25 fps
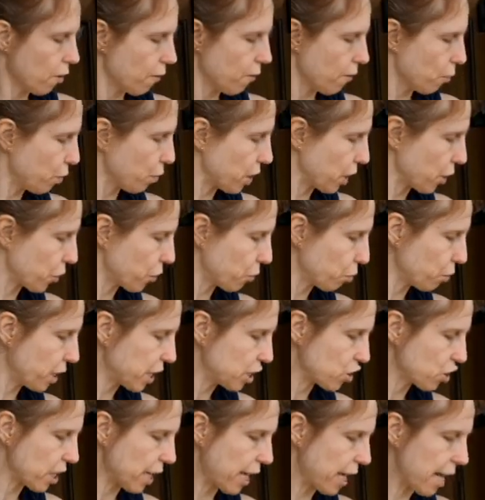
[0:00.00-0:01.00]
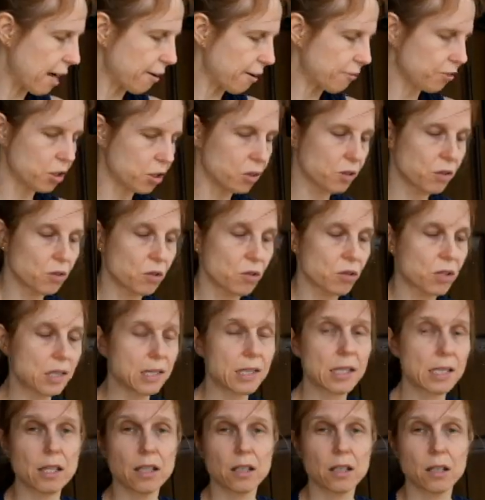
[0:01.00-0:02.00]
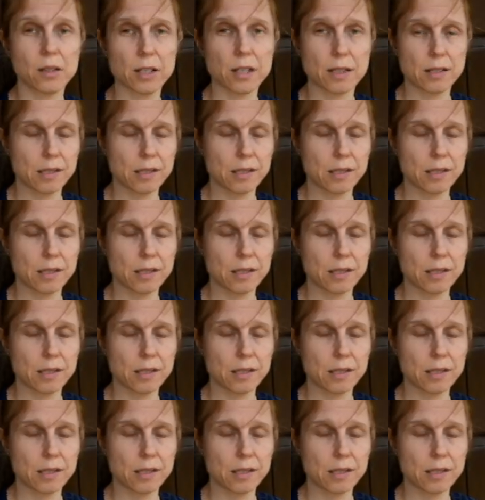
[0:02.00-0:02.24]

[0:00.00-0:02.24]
with which I have to seal the